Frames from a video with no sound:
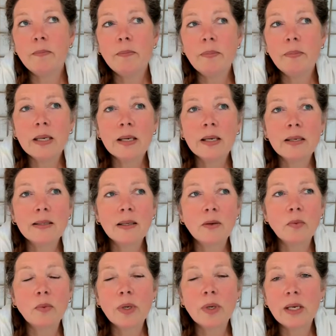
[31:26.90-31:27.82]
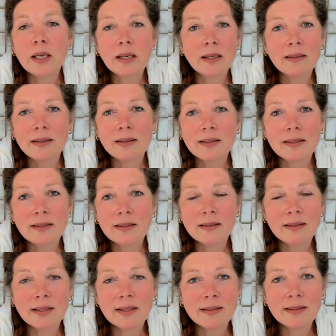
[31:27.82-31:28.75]
Because a reading
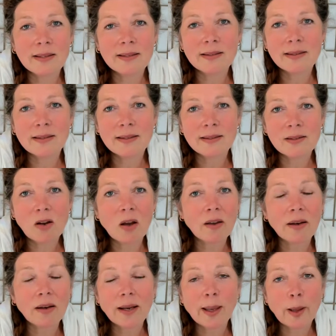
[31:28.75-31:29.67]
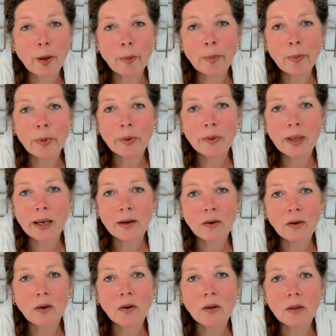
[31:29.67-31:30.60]
is just, it's not going to help at
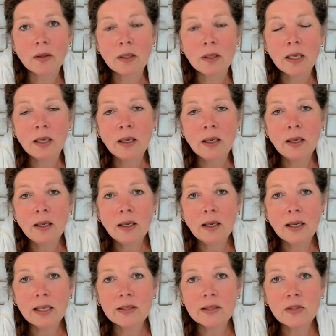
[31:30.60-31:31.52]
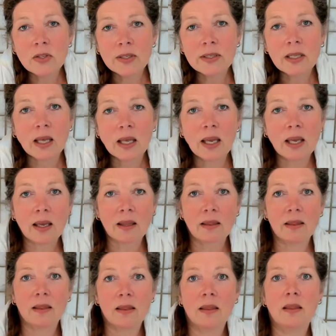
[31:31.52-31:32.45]
all. It's just
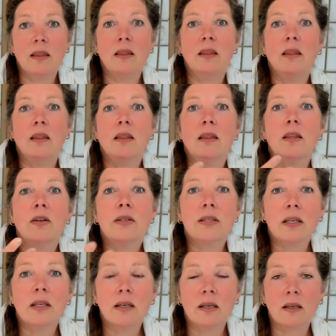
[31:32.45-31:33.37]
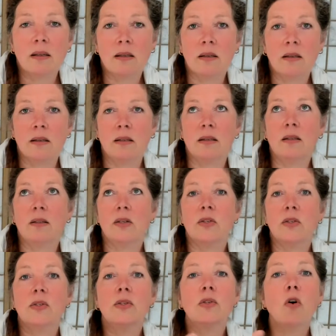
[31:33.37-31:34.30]
like there's
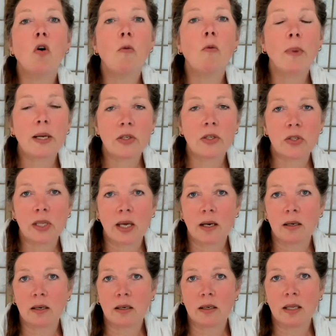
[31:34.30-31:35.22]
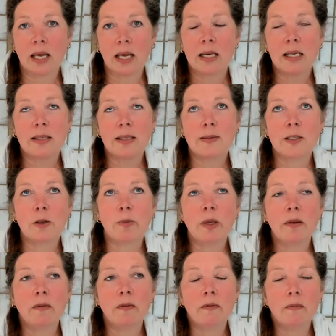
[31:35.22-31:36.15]
so much that needs to
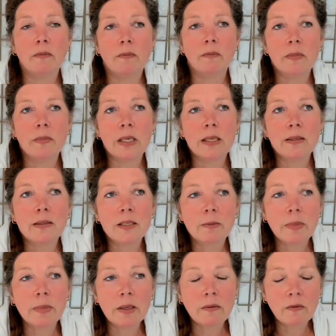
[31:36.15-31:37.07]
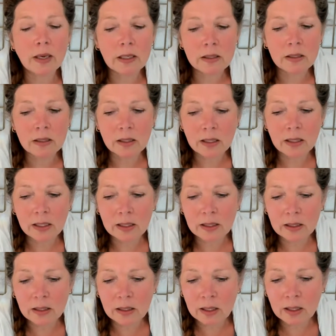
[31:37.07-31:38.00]
be vented,
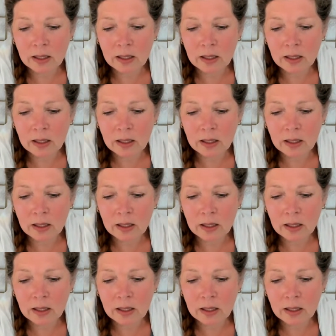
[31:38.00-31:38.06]
and